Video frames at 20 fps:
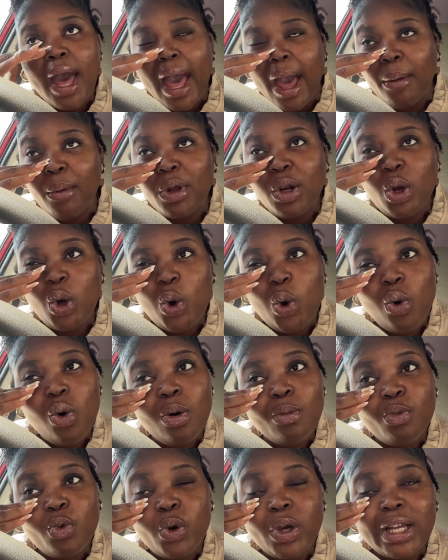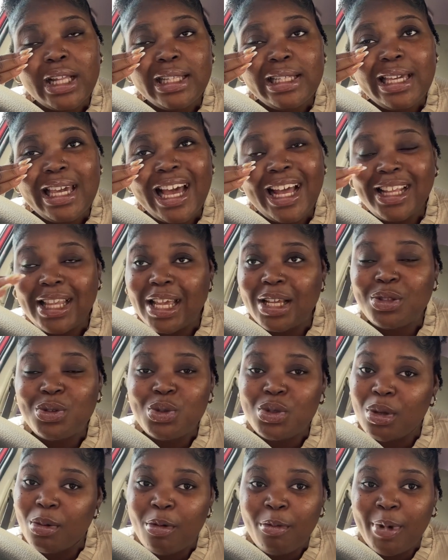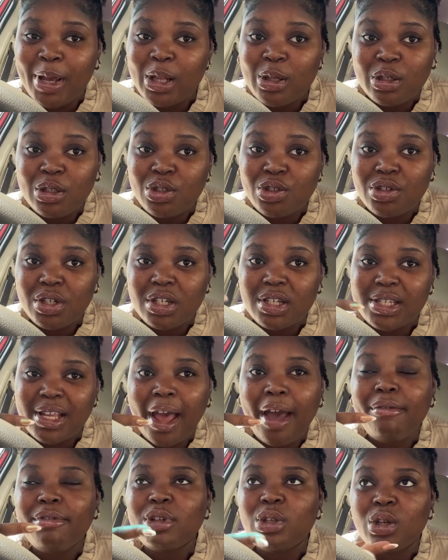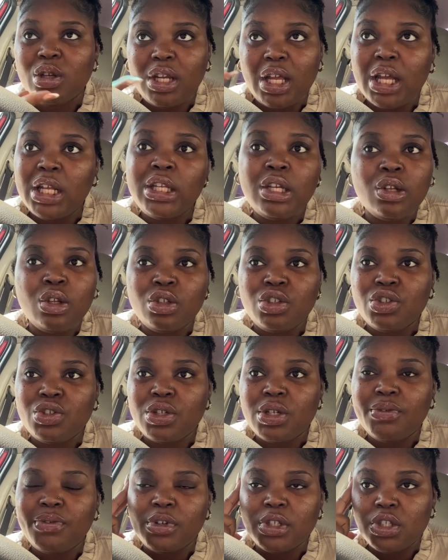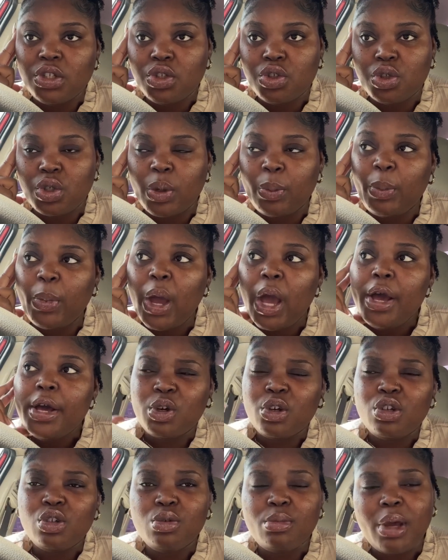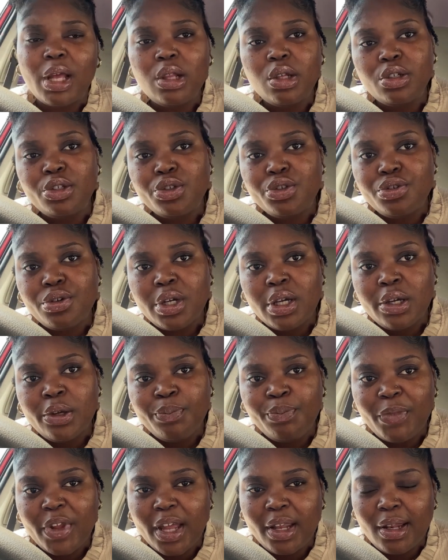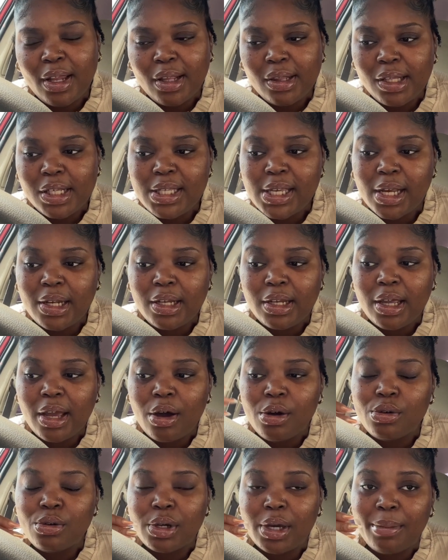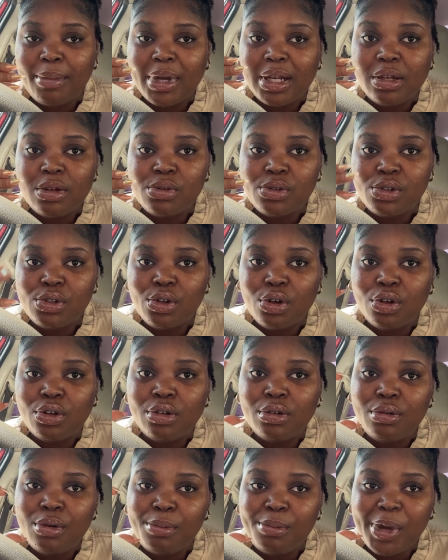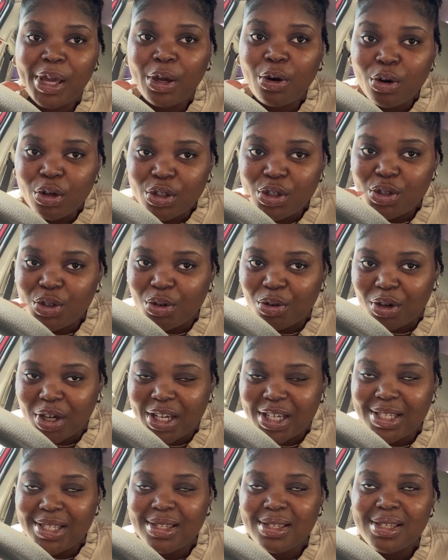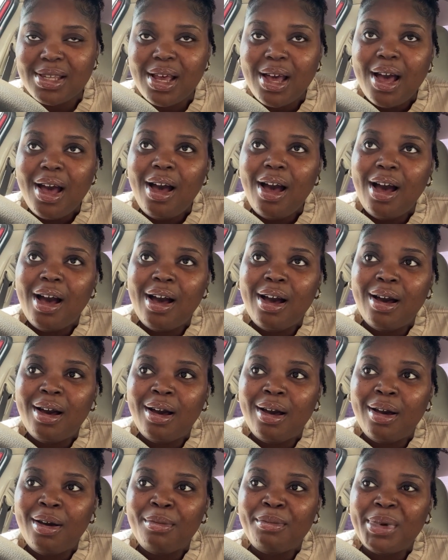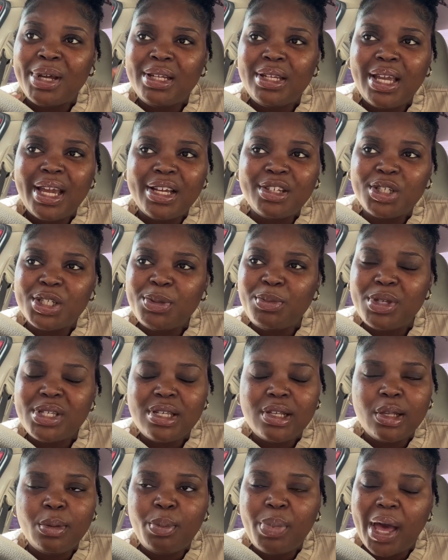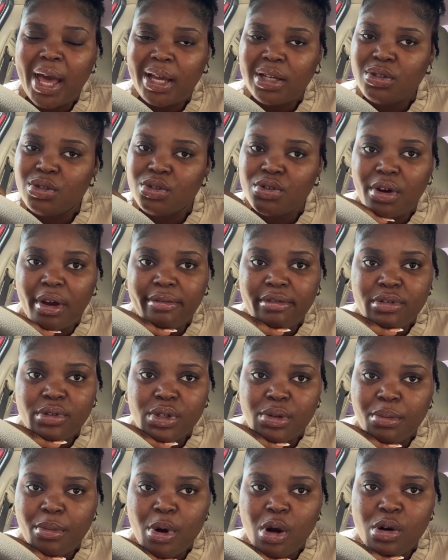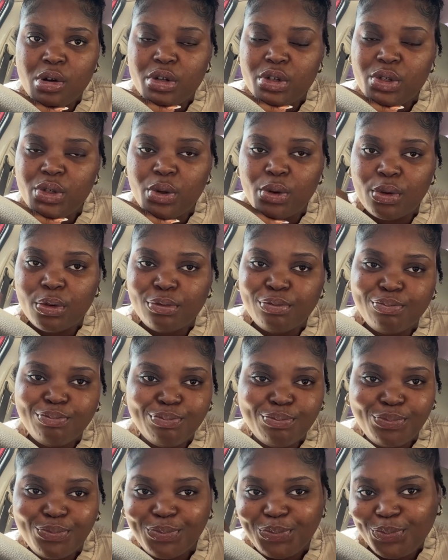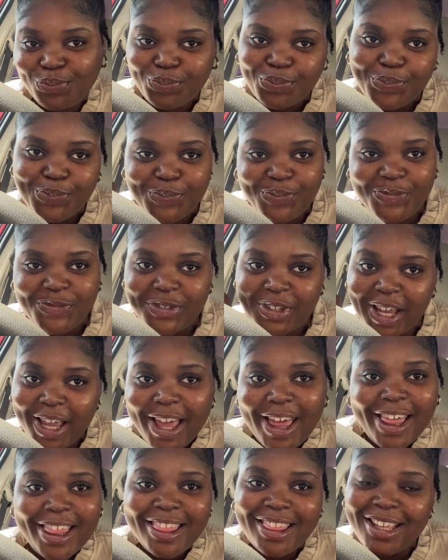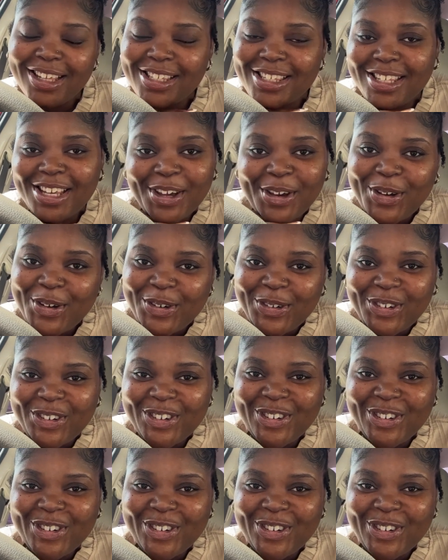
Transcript: I want to go home quickly and like do some of my laundry, because I haven't done any laundry for this trip. I'm gonna do my laundry, and then later in the day I'll go get my nails done by God's grace. Um and yeah, just basically pack to travel tomorrow, so let's go.